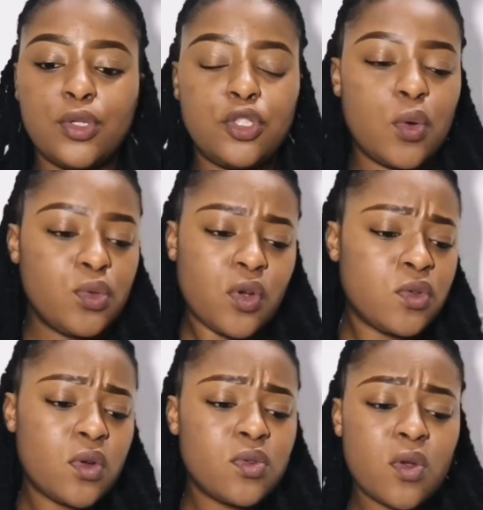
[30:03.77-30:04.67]

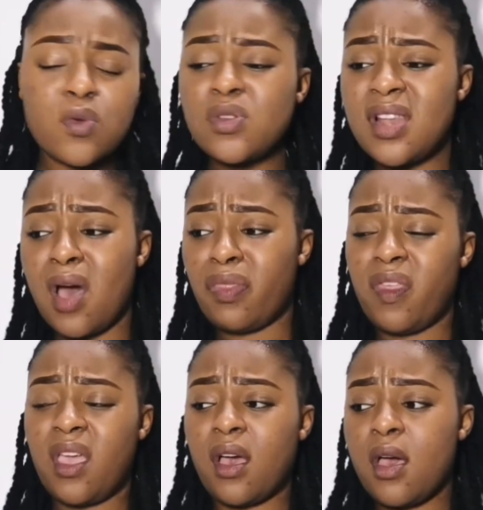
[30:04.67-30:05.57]
Don't now
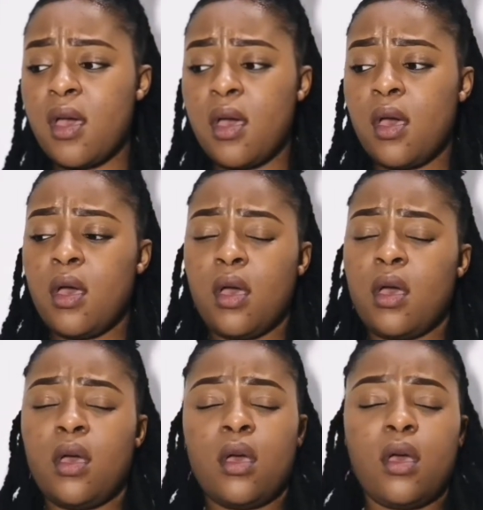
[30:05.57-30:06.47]
think
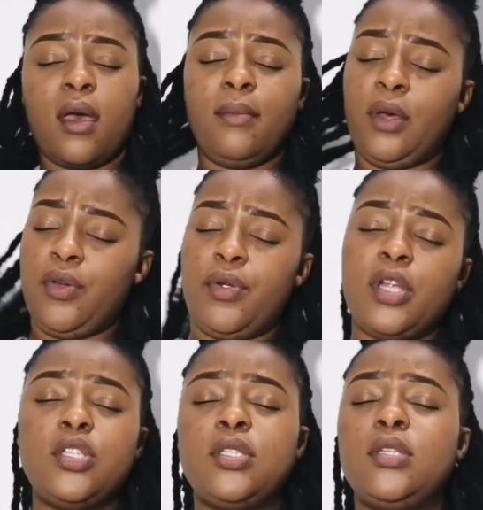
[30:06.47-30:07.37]
I'm
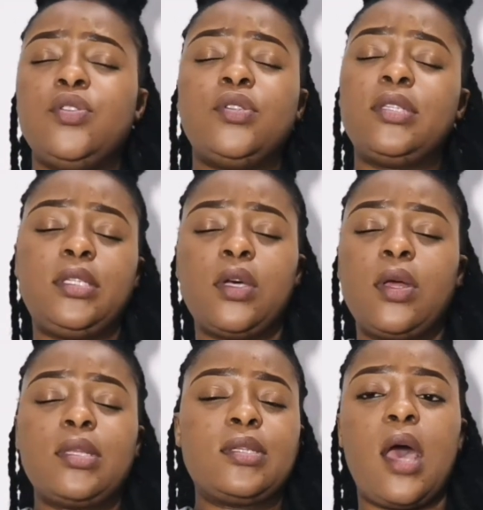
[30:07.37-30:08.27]
courageous and you're sitting
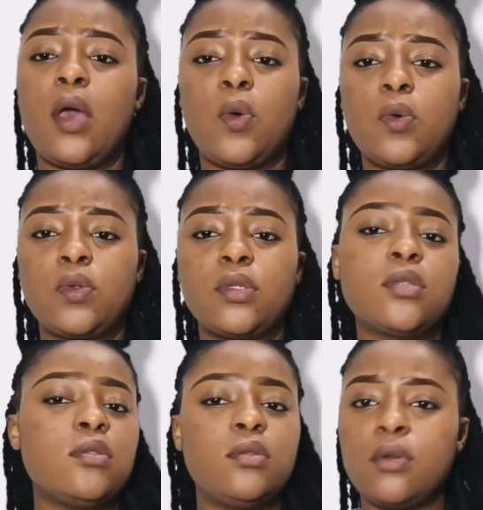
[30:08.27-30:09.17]
on this high
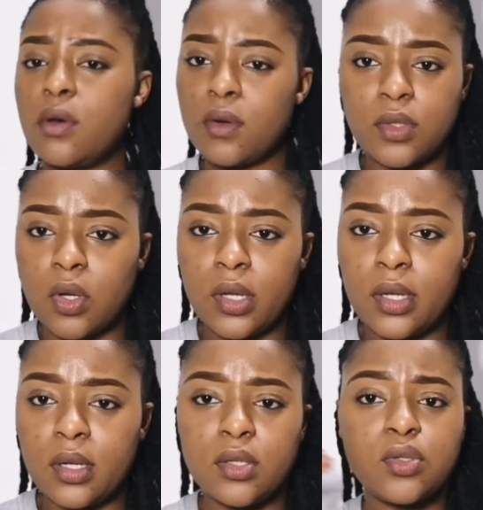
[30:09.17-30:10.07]
horse. No,
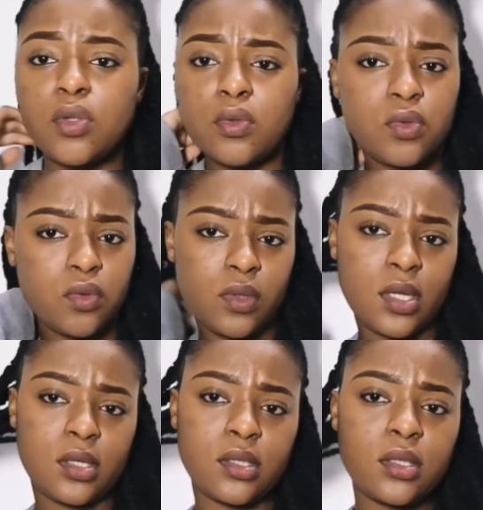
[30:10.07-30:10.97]
darling, don't do
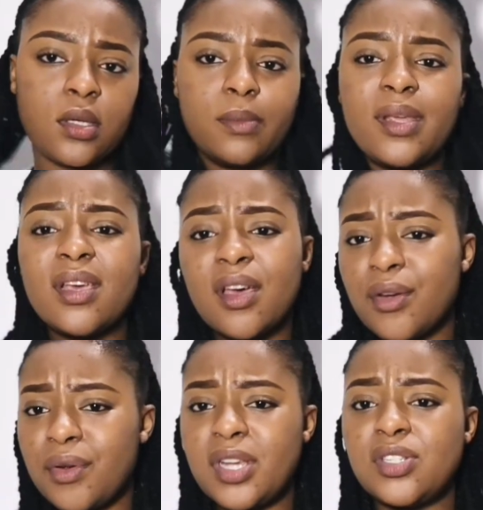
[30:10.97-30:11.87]
that. Be
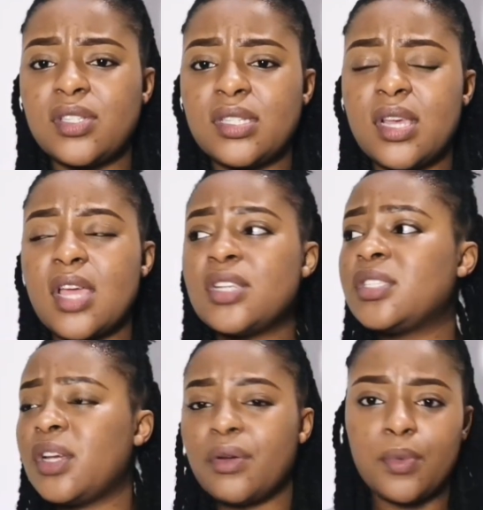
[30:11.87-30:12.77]
courageous and
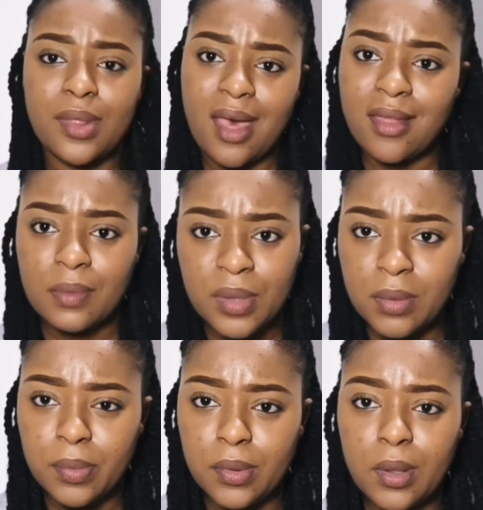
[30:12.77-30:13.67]
share it with other
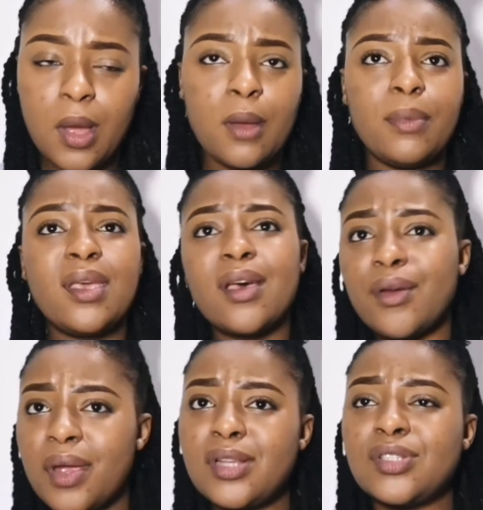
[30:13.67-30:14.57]
people. Be
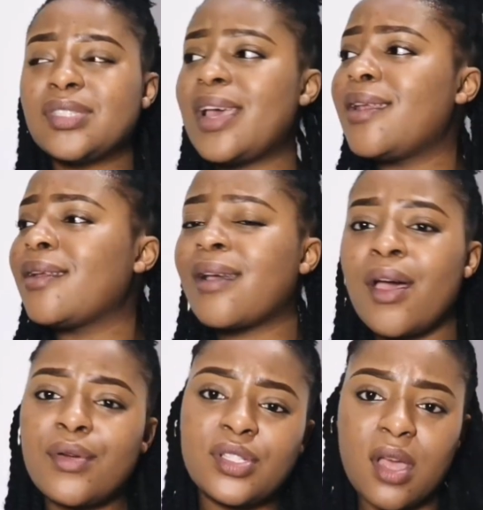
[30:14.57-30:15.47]
courageous and
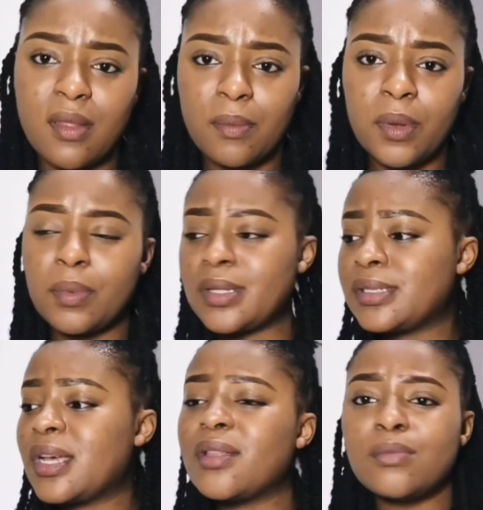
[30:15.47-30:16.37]
encourage other people
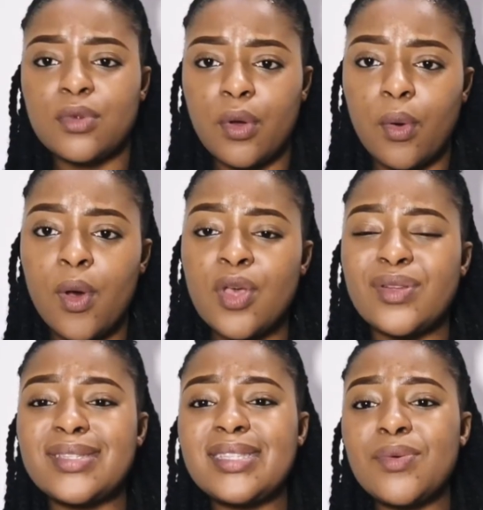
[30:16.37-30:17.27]
and tell them, no,
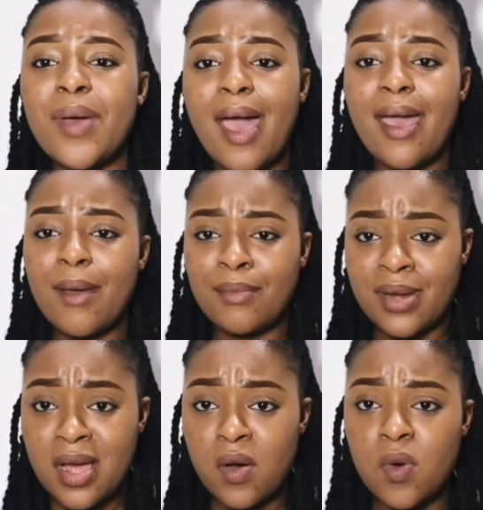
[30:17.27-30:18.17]
you see where I
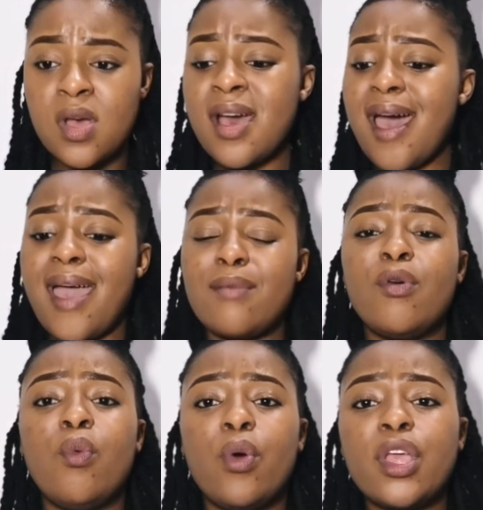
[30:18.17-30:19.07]
am now. I
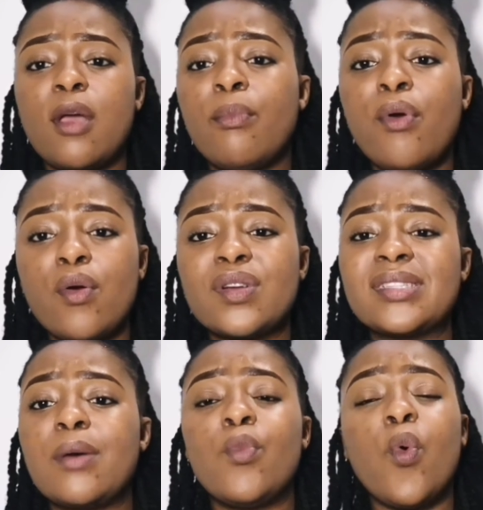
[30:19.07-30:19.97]
am a work in
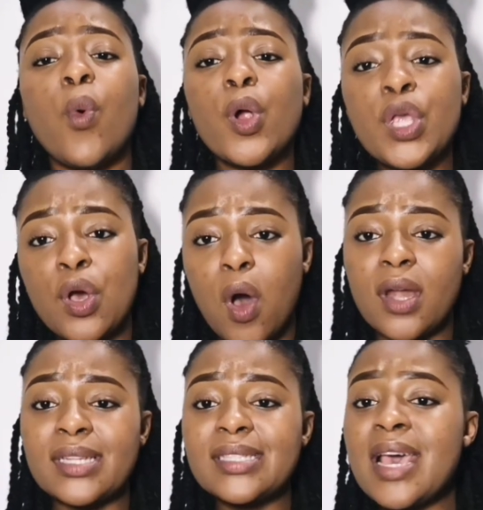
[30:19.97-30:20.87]
progress. I'm working
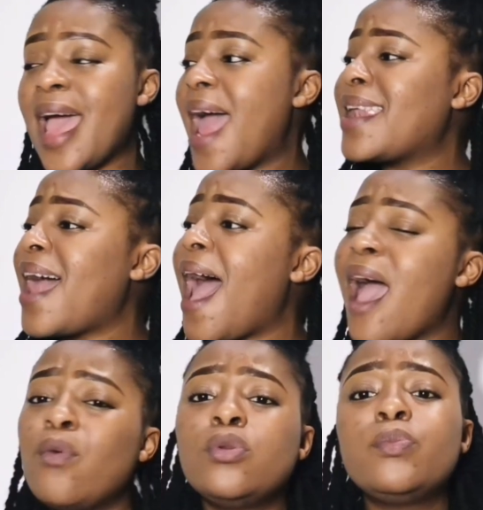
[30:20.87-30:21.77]
on it, and
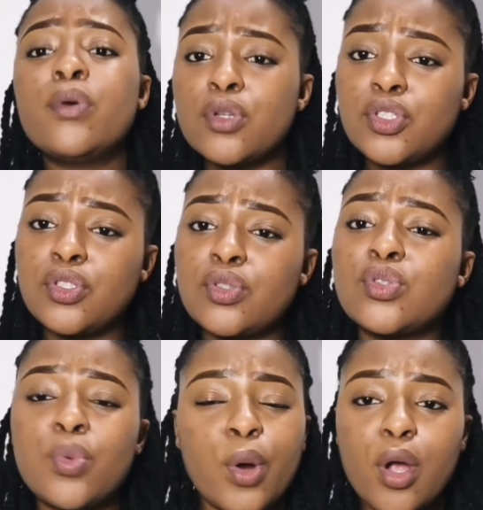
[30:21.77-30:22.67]
I will push you
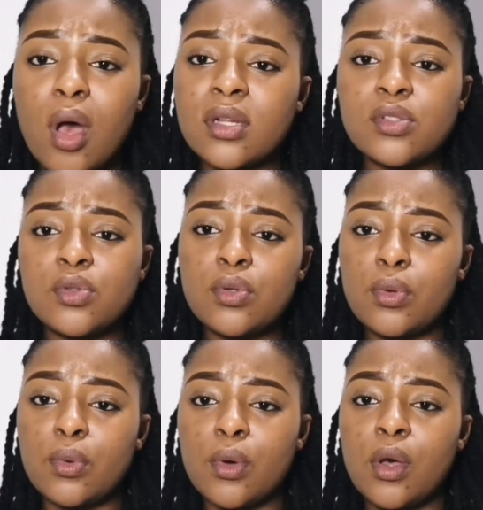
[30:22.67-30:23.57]
to work on it
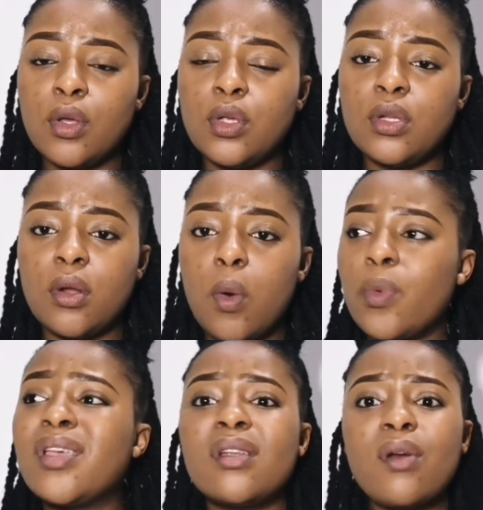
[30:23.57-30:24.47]
too.
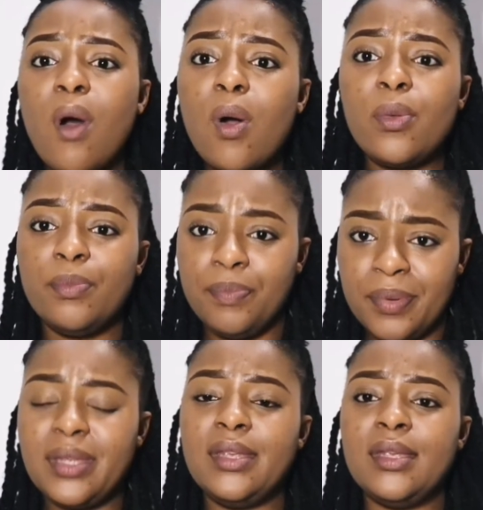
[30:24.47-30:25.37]
We can all
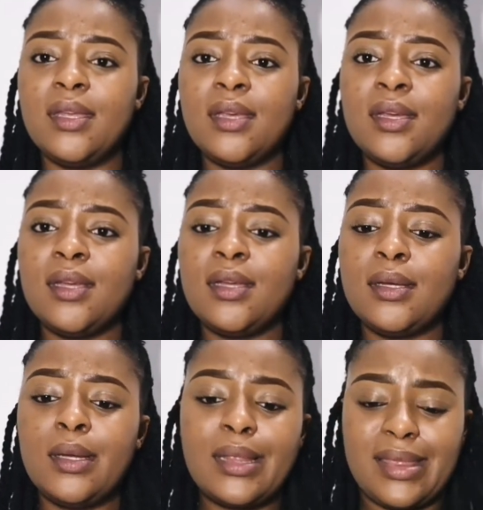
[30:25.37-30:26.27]
be
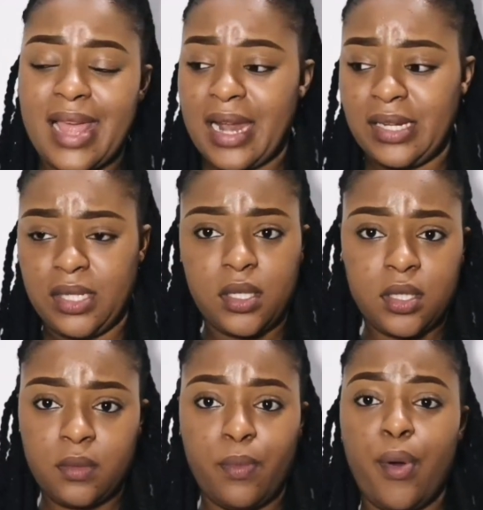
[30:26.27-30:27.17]

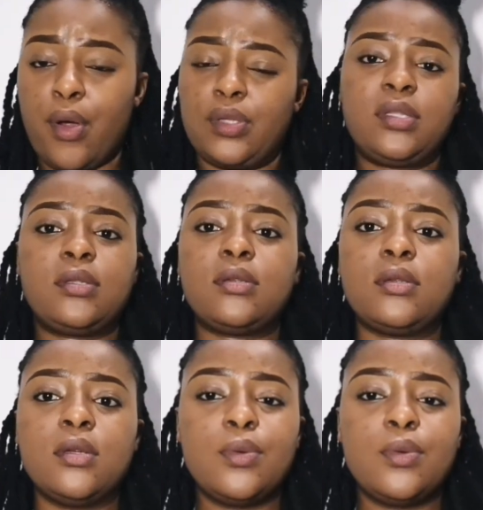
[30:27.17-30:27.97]
that person.